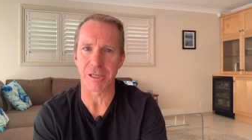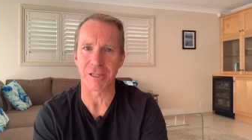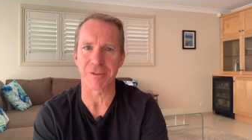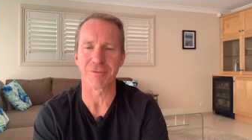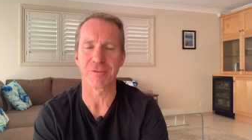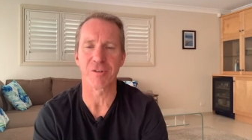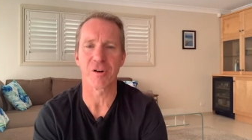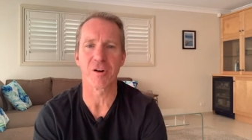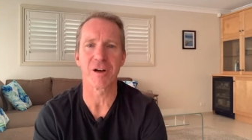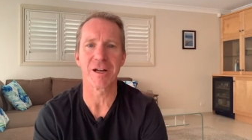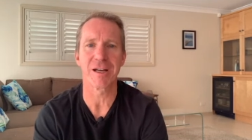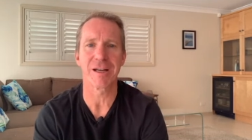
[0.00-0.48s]

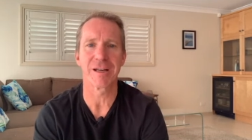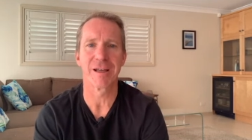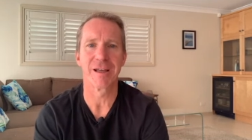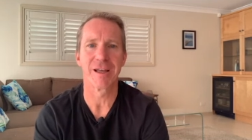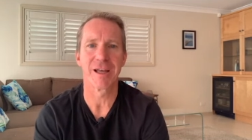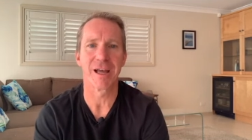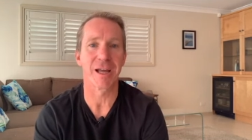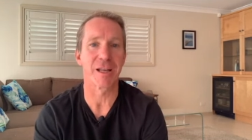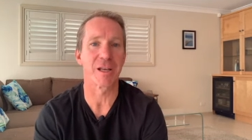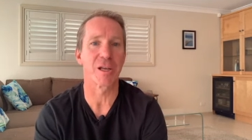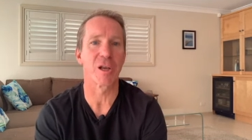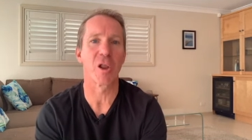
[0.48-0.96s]
fine,
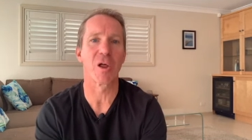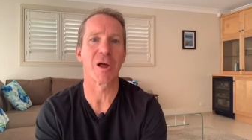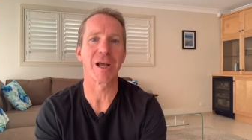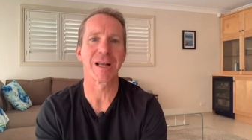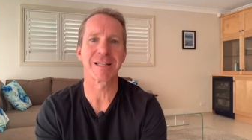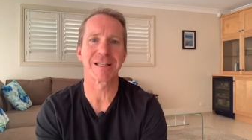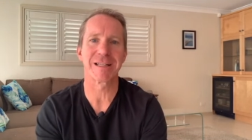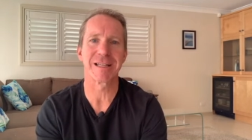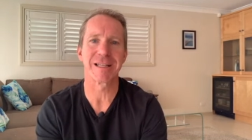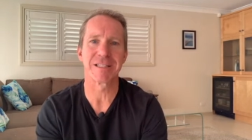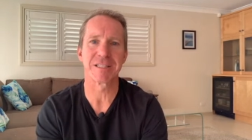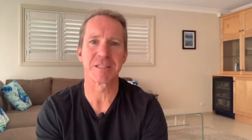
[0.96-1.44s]
and
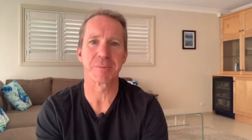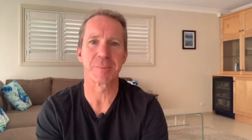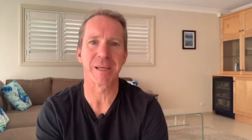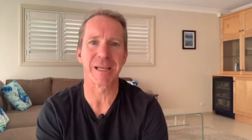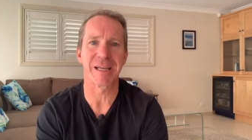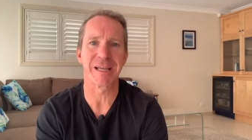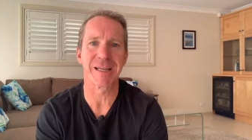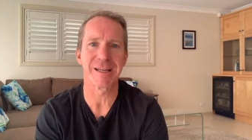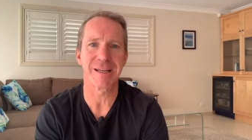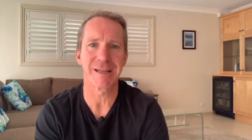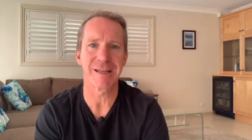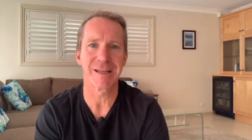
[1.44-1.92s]
likely as a
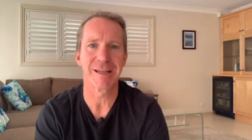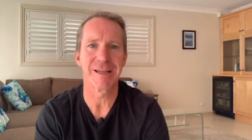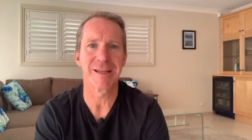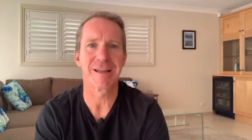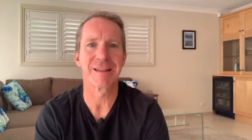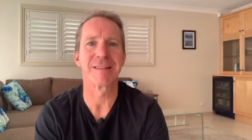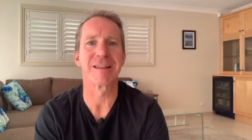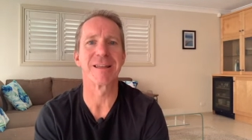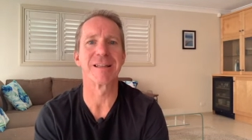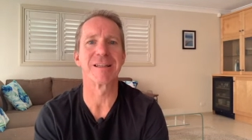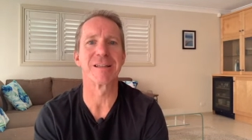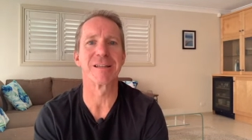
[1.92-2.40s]
beginner,
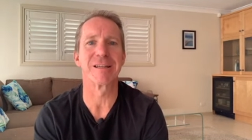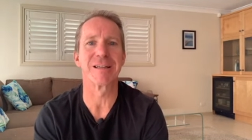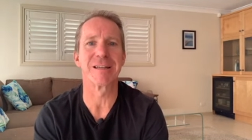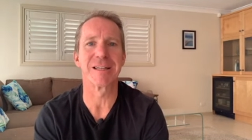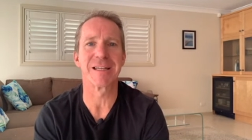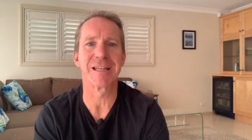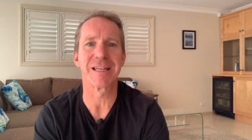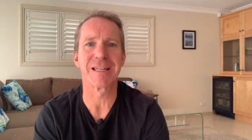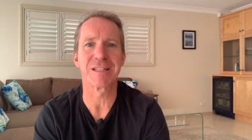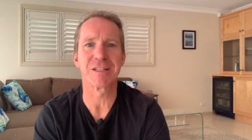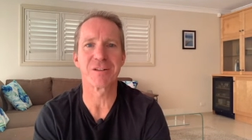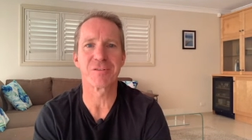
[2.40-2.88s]
then you
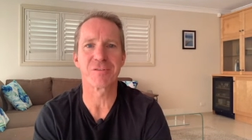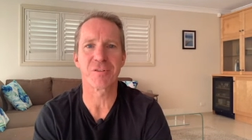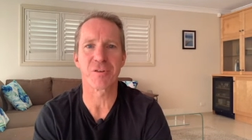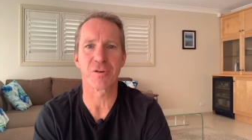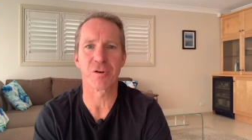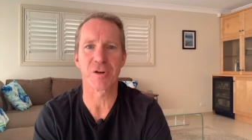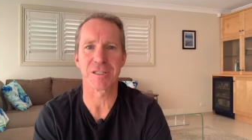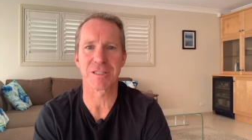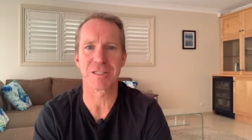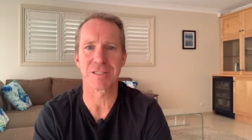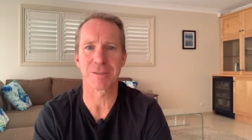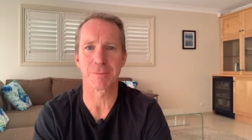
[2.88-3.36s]
need to
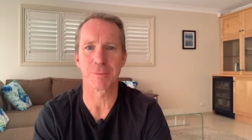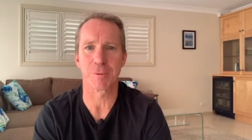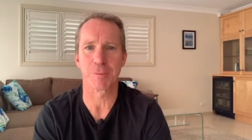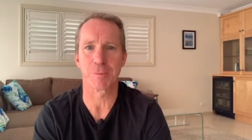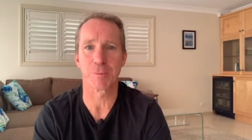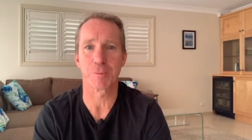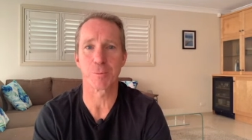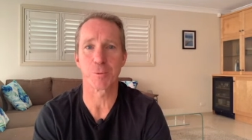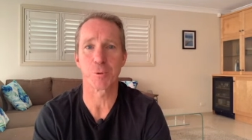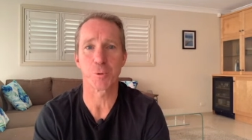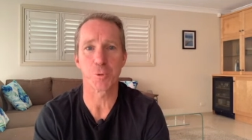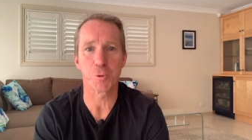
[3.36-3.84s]
find some
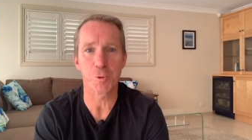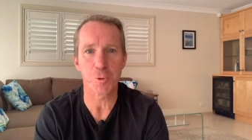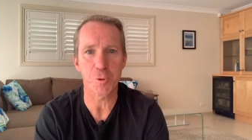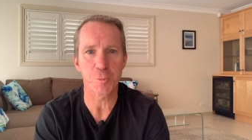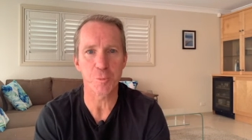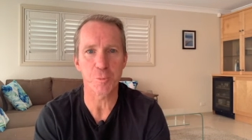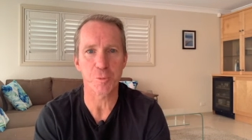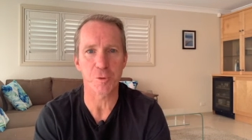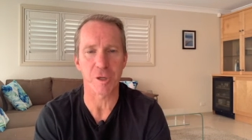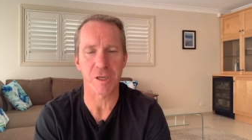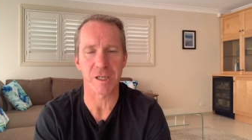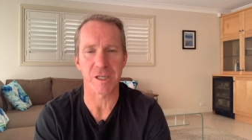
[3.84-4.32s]
good
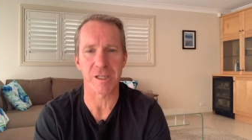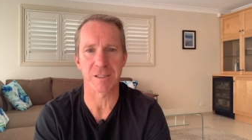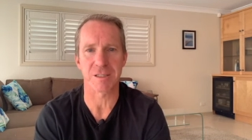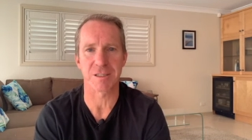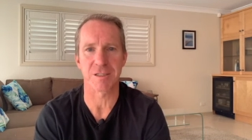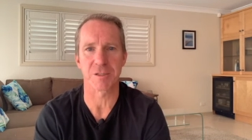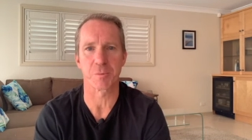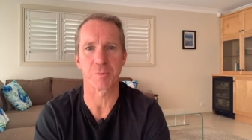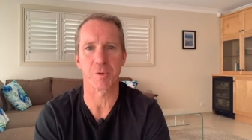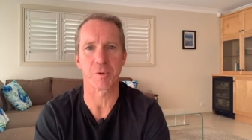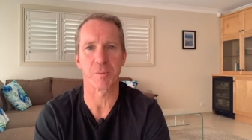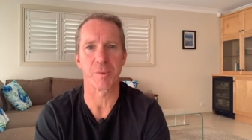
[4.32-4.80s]
products
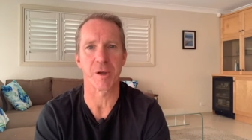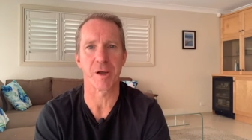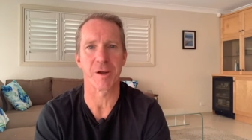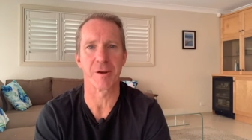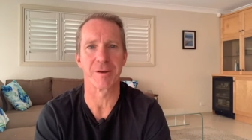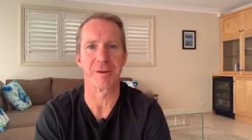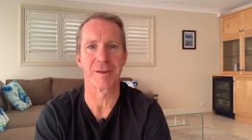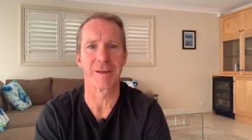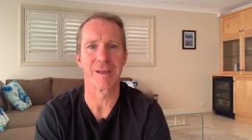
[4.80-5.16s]
to promote.